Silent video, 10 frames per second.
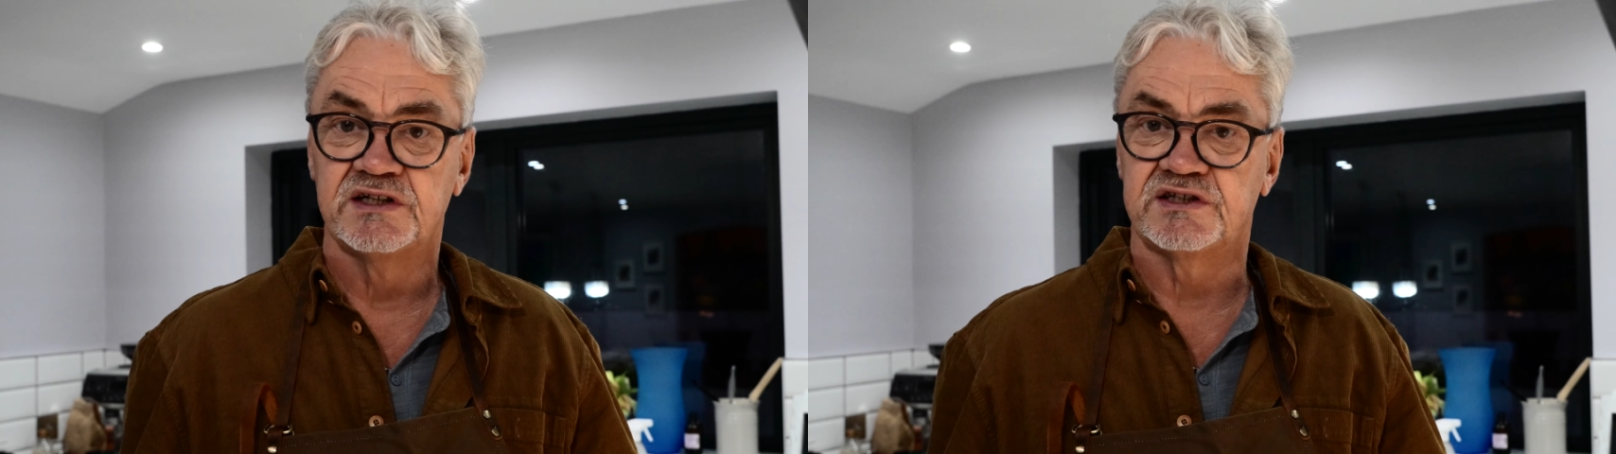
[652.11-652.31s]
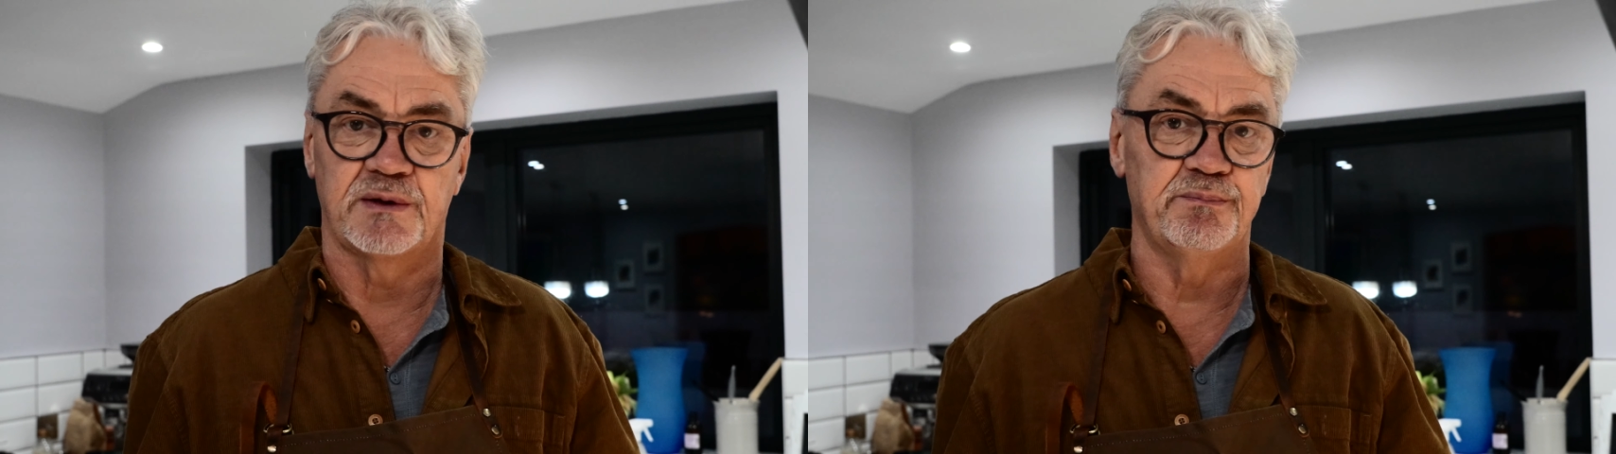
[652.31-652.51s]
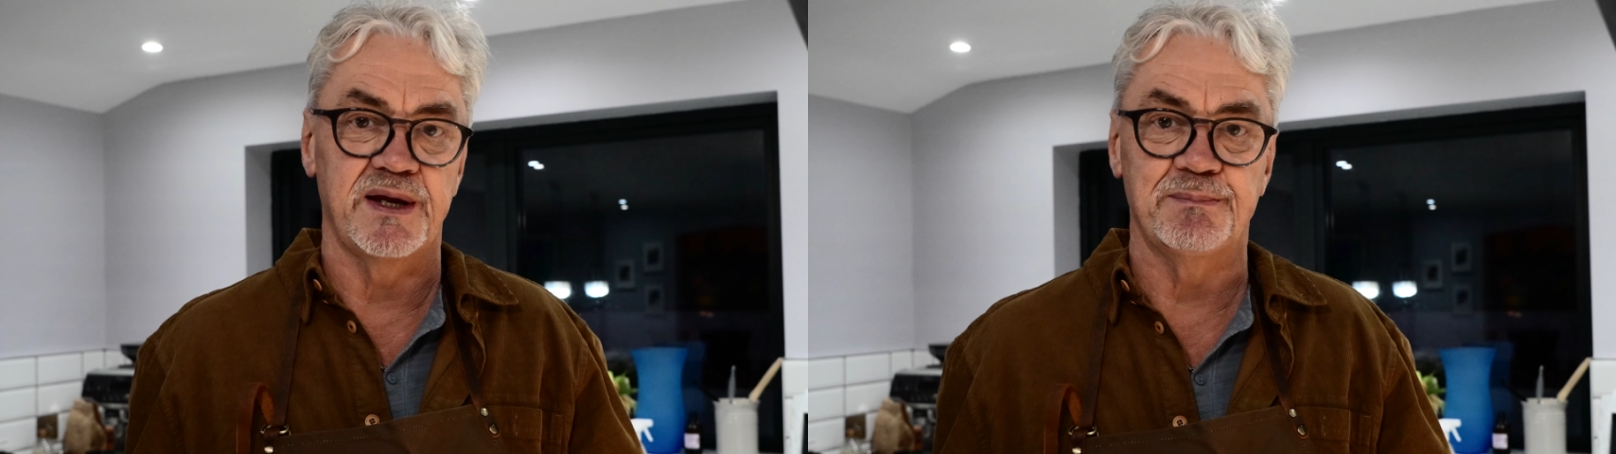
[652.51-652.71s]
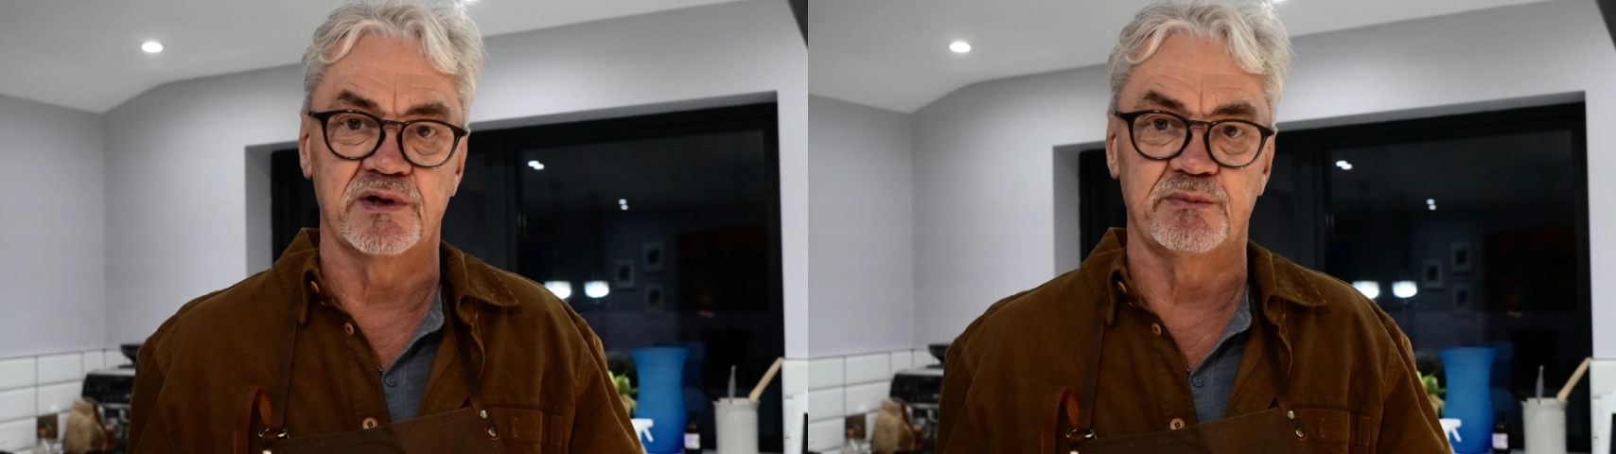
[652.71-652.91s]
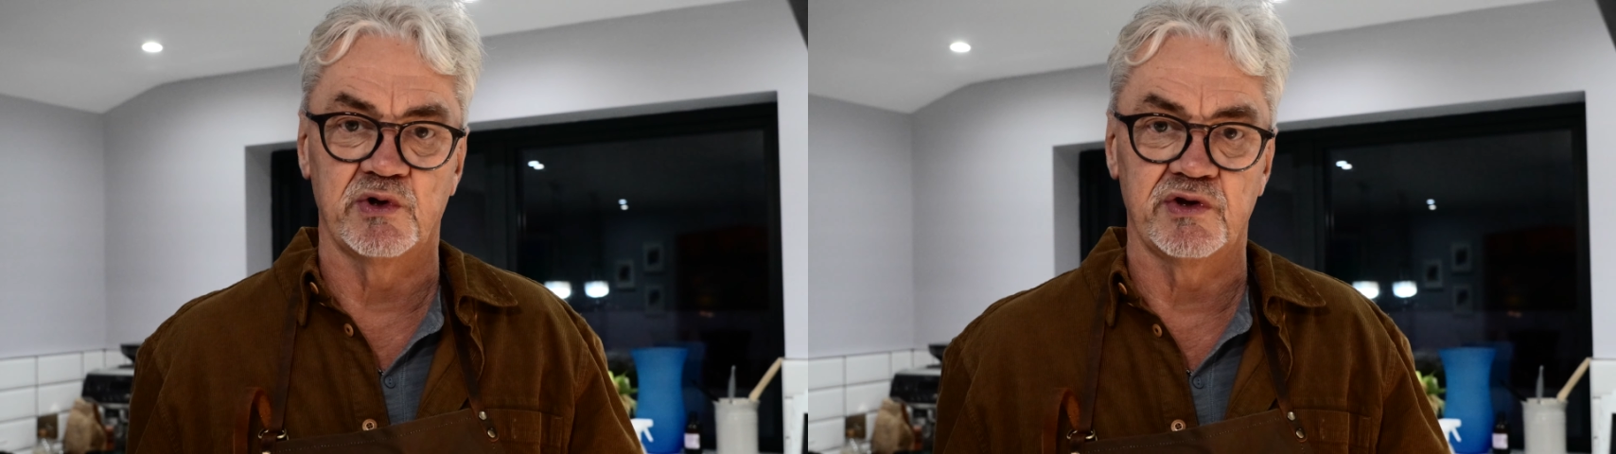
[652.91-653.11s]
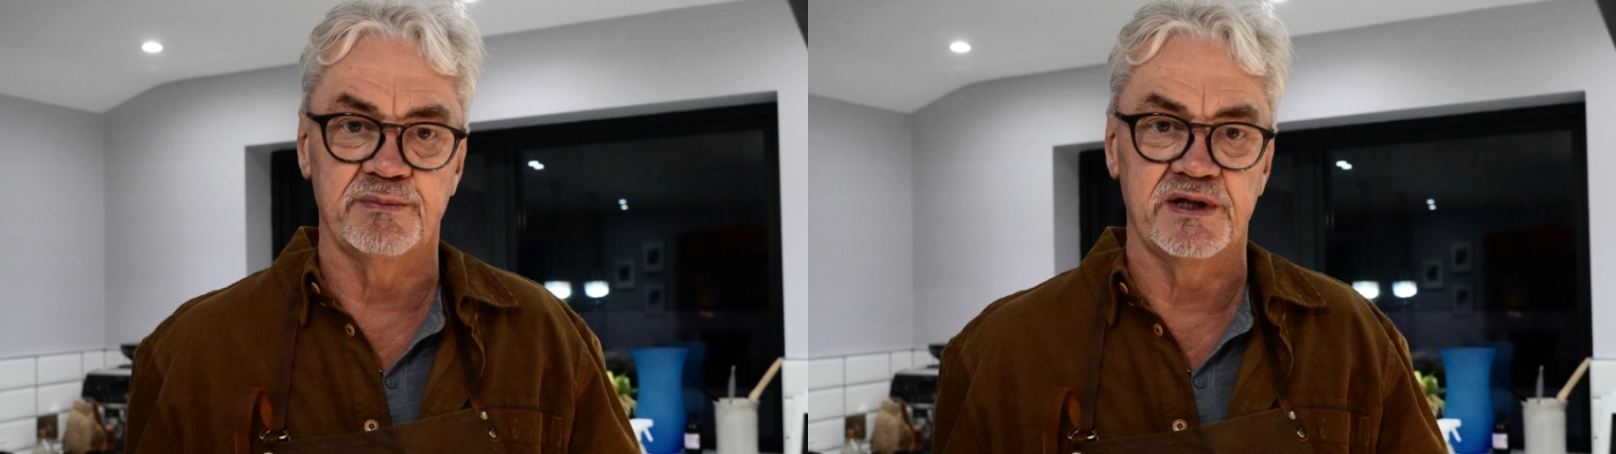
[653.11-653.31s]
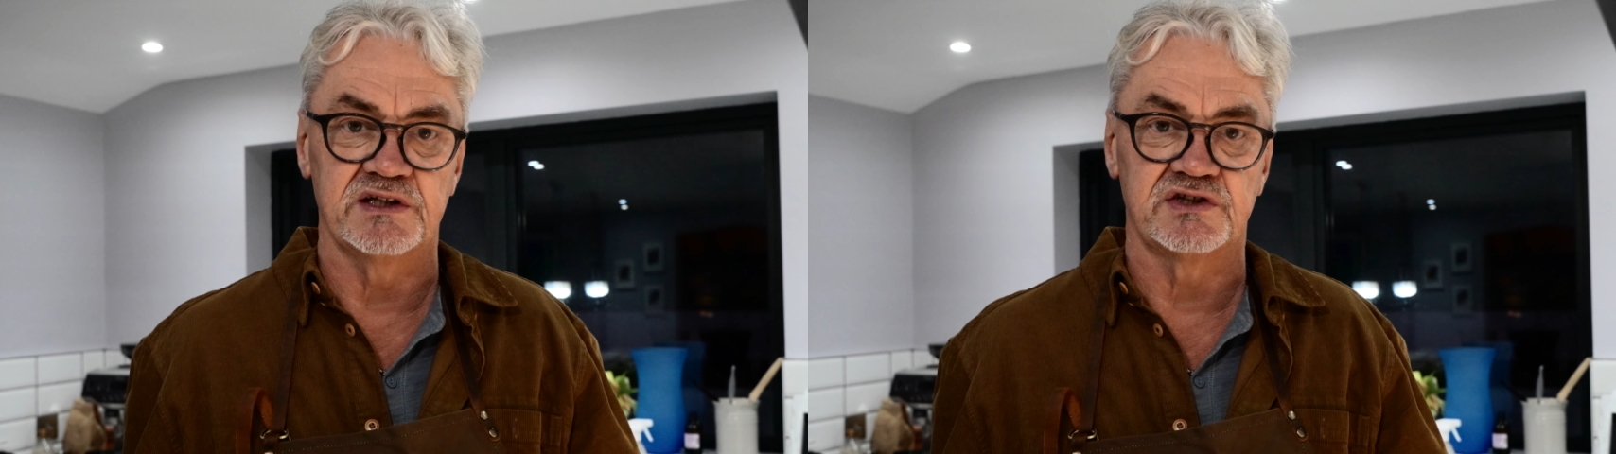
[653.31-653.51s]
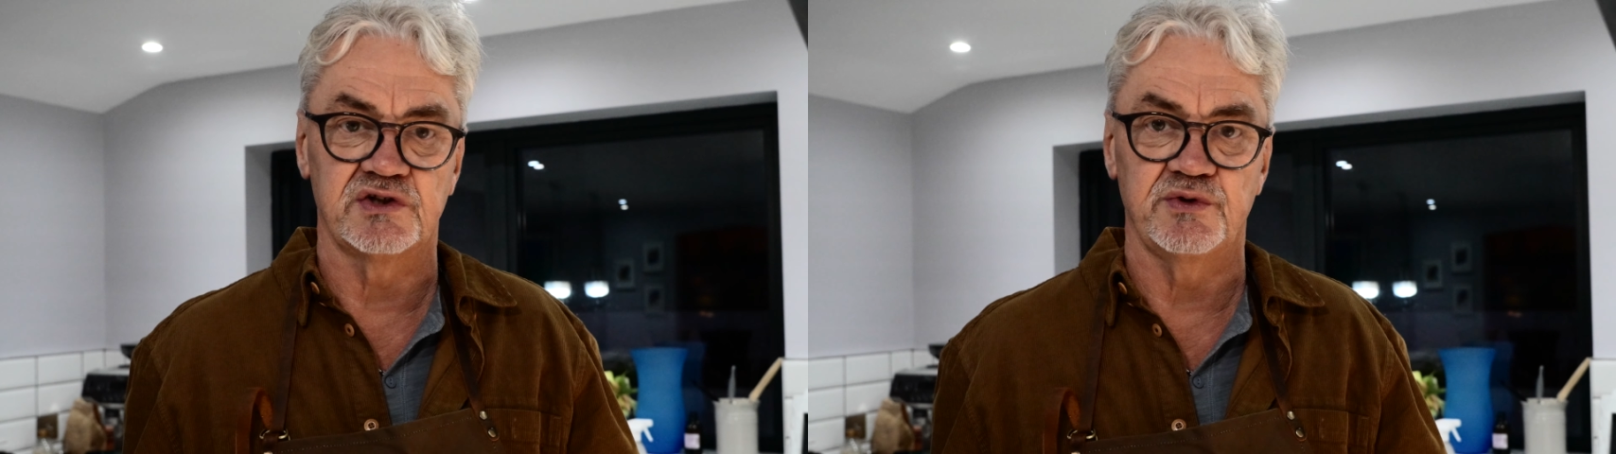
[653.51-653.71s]
Some people put them
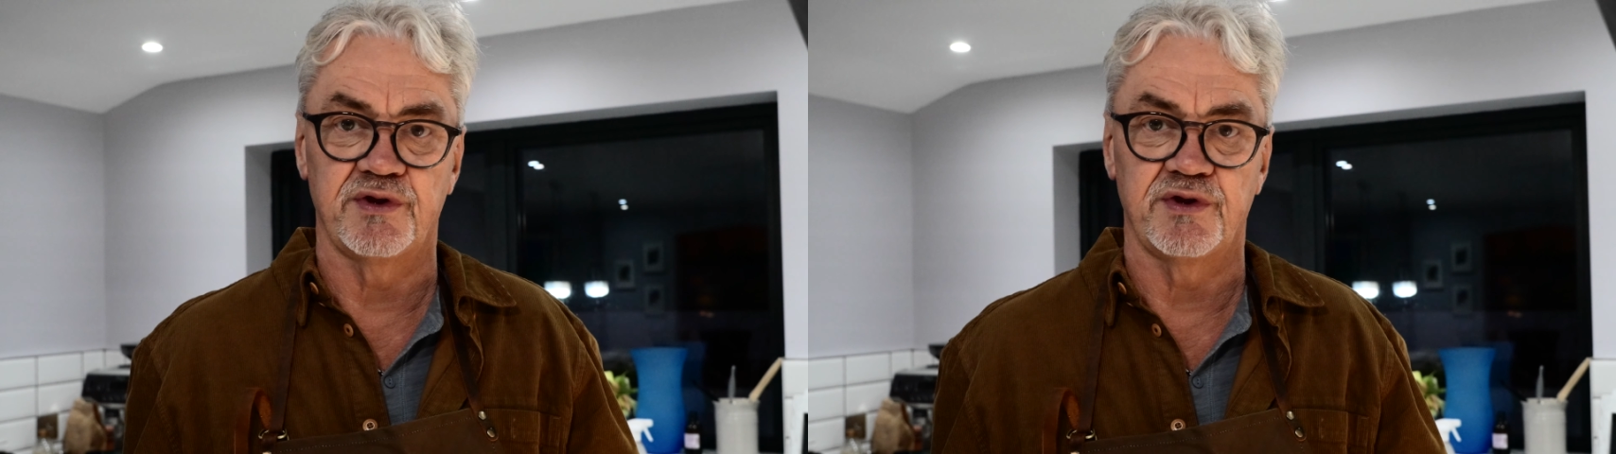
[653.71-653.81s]
into